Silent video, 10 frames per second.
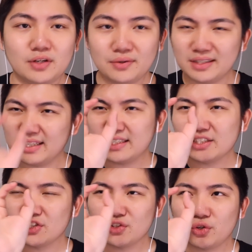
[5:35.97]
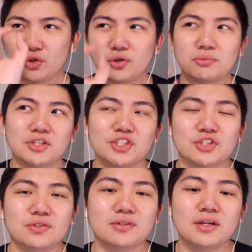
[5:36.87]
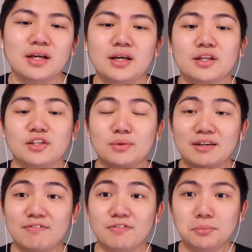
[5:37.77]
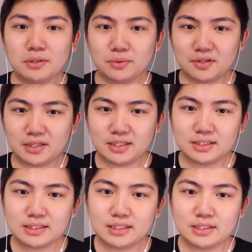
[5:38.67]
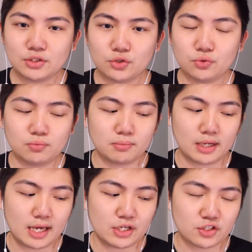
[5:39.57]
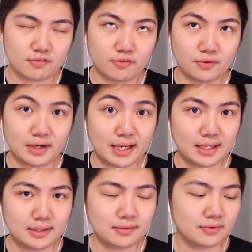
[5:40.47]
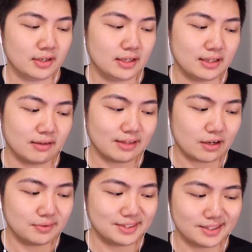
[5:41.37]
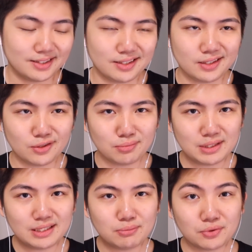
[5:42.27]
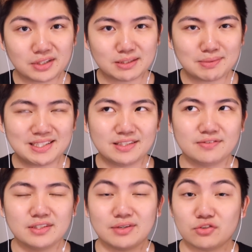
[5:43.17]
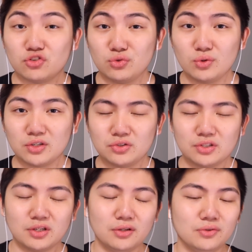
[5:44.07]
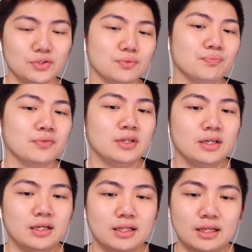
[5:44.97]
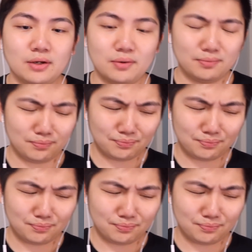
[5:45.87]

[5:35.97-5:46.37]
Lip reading: Oh, I think it's a circle, I'm not sure. The one I'm filming with is the Zoom H4n. Now that one's a little bit more expensive, it's around $200. Now,